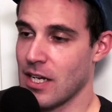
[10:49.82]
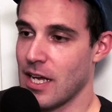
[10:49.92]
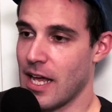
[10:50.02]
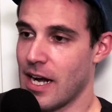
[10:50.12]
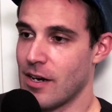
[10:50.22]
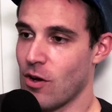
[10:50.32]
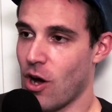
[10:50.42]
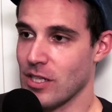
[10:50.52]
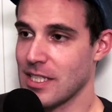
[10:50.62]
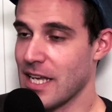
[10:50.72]
And
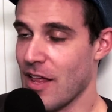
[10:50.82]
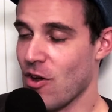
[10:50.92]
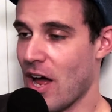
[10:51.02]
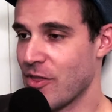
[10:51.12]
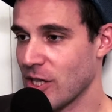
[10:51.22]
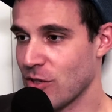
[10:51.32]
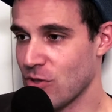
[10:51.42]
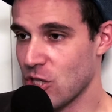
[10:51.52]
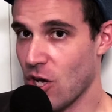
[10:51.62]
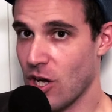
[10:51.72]
altogether, I think the
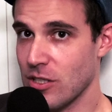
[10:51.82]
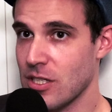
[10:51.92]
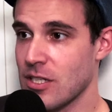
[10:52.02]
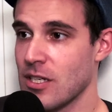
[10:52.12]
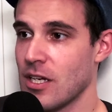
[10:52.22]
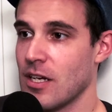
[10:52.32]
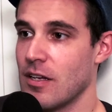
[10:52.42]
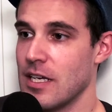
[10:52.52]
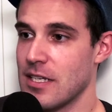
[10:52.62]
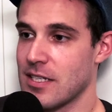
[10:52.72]
result
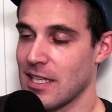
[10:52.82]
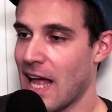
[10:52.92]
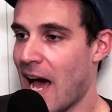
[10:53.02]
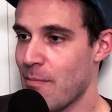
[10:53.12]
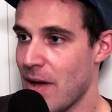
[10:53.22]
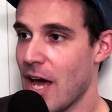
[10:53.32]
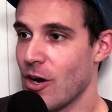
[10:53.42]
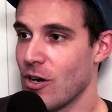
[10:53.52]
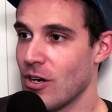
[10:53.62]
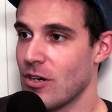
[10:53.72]
is a lot
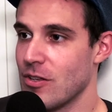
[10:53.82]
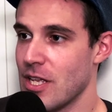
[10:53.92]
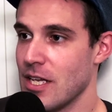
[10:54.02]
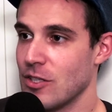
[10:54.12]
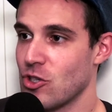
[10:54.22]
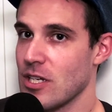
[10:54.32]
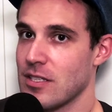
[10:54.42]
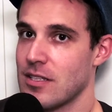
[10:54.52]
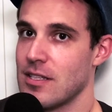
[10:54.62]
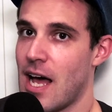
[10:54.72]
better than just
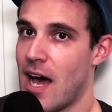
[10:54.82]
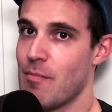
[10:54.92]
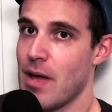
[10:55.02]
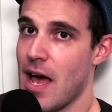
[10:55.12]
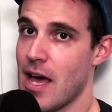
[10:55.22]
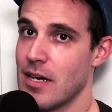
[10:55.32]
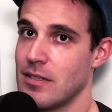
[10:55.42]
not bad.